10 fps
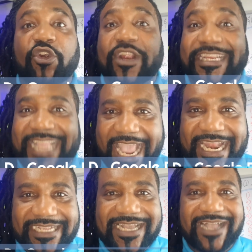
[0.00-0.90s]
your
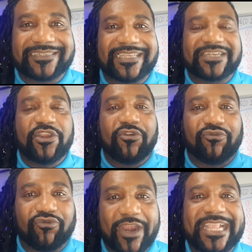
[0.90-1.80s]
organic content
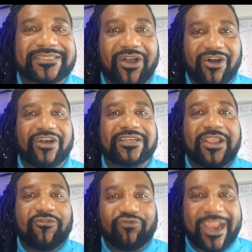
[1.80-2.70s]
ranks on
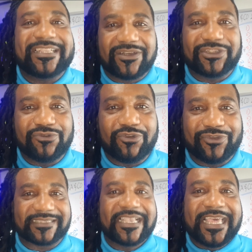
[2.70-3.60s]
Google,
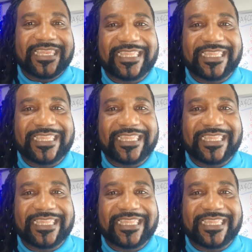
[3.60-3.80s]
you guys.